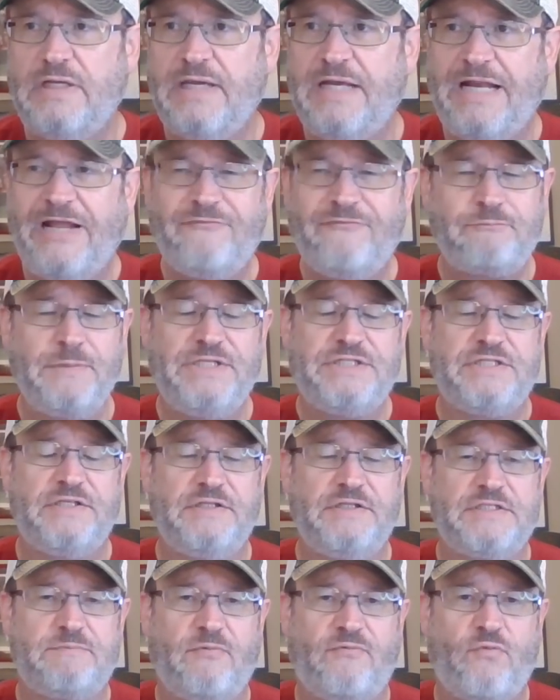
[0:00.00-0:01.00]
and I've
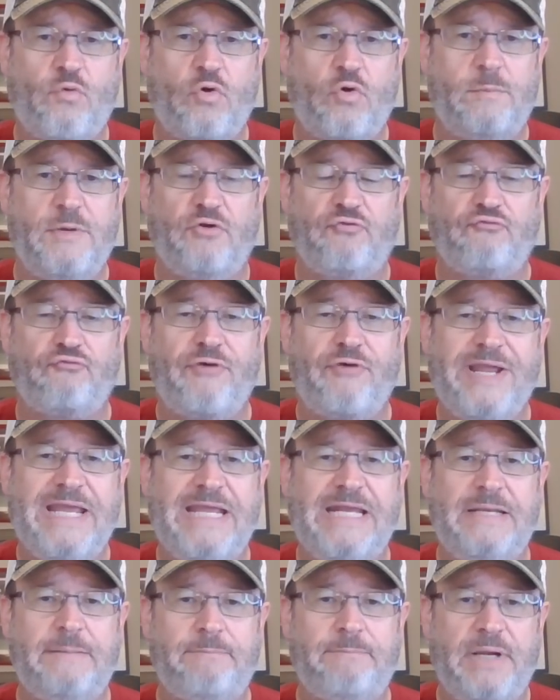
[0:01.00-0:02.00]
mentioned this before, but
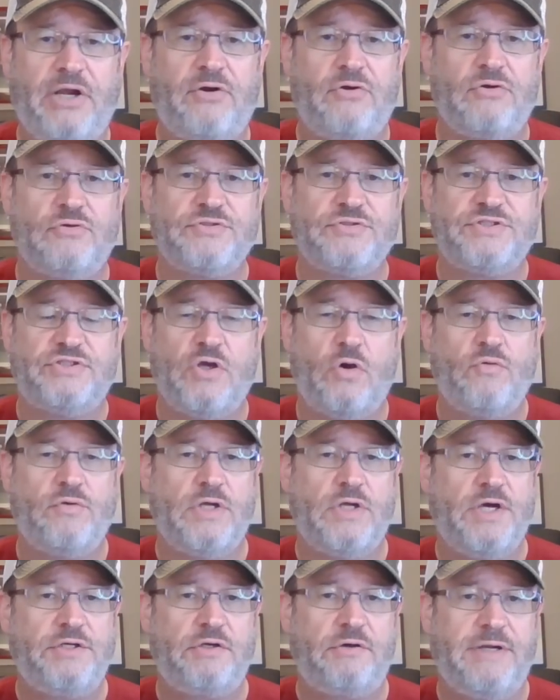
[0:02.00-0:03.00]
rain barrels
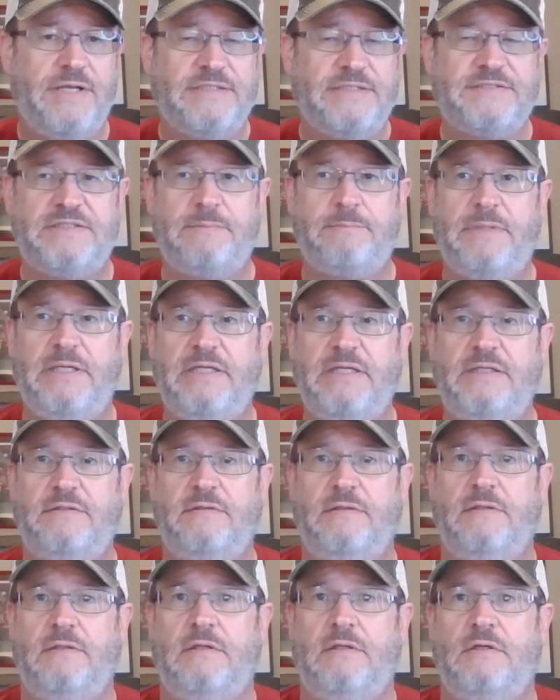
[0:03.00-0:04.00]
don't underestimate
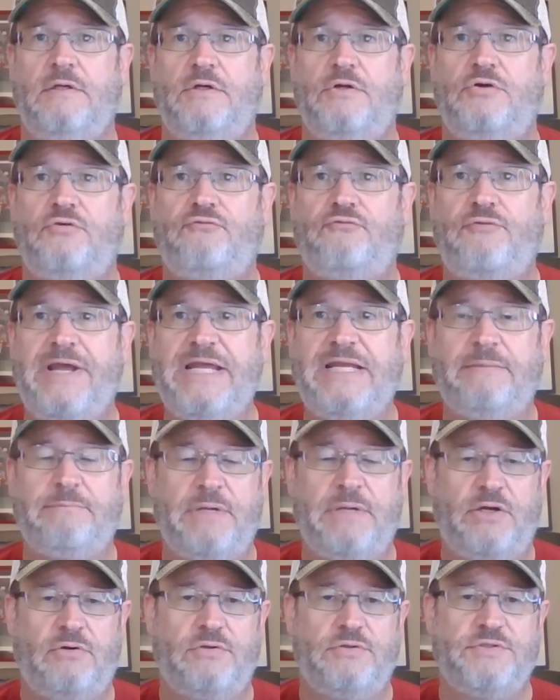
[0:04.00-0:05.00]
rain
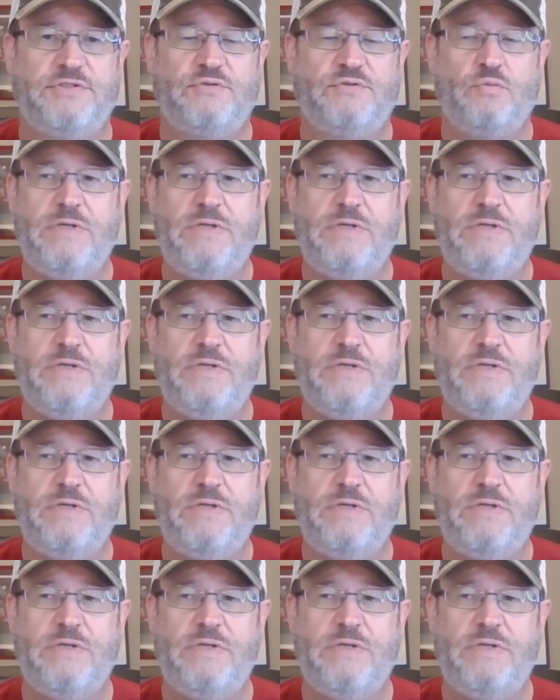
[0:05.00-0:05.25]
barrels.